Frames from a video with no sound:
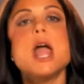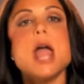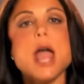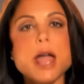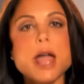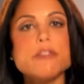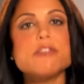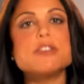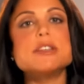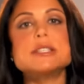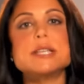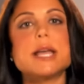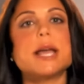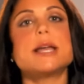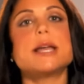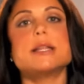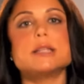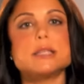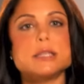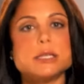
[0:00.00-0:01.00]
every
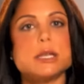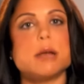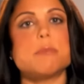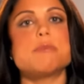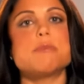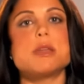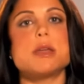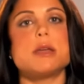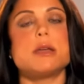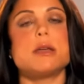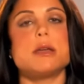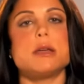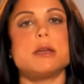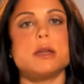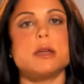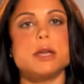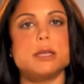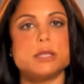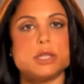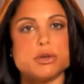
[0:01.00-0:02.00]
second something
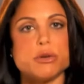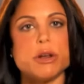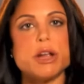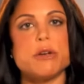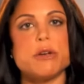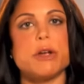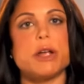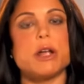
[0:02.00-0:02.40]
is triggering